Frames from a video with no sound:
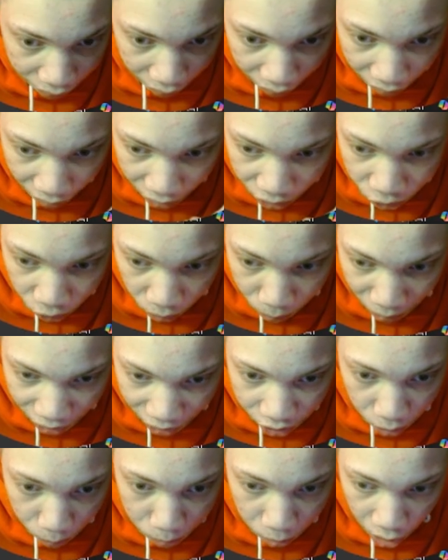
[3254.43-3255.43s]
AI is gonna make
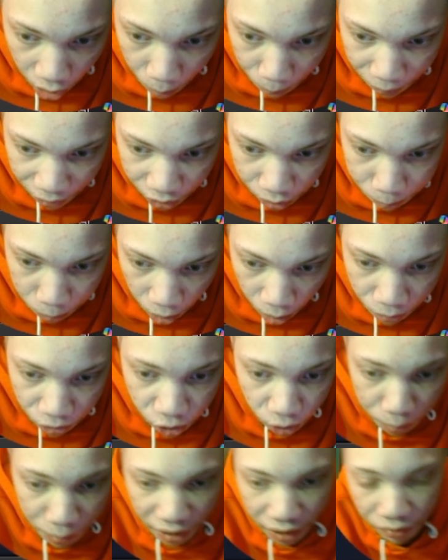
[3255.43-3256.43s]
us a prompt, and this prompt is
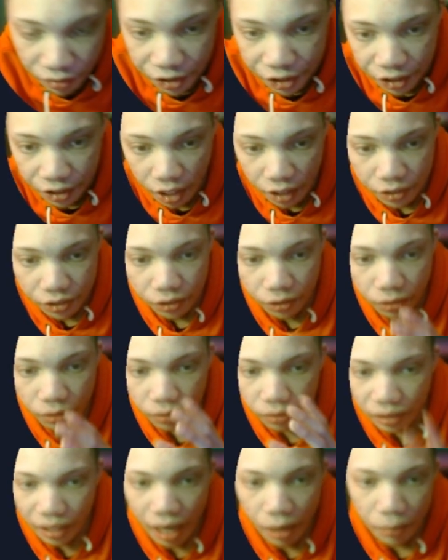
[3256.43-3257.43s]
gonna be given to y'all. So
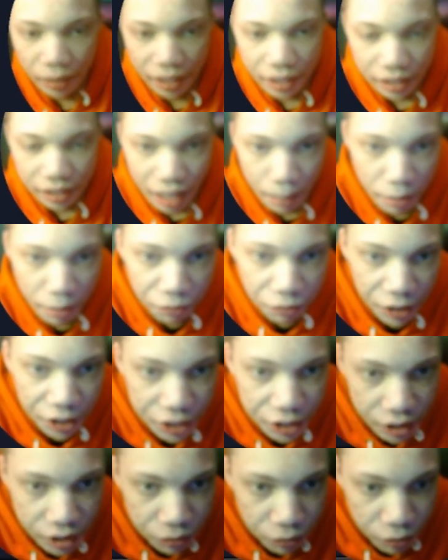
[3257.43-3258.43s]
that way, because I've been
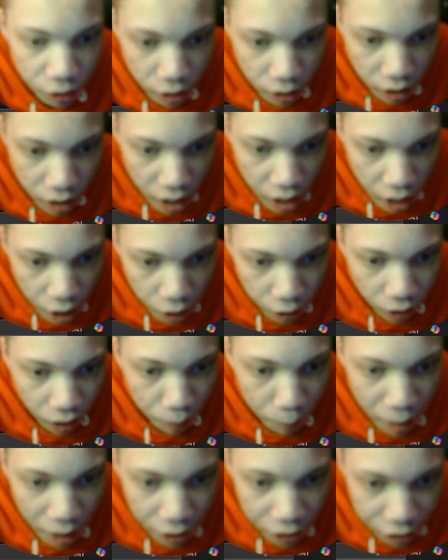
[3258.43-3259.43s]
facing this for a lot of
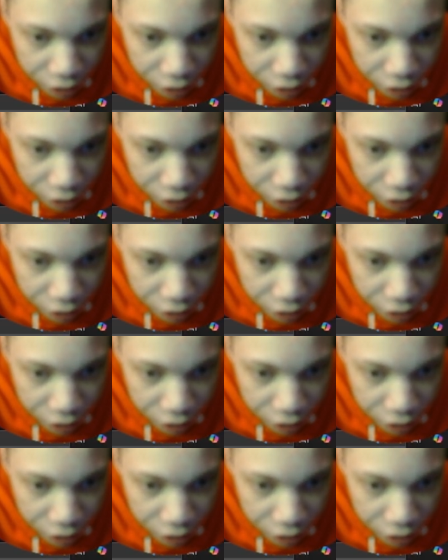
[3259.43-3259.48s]
my other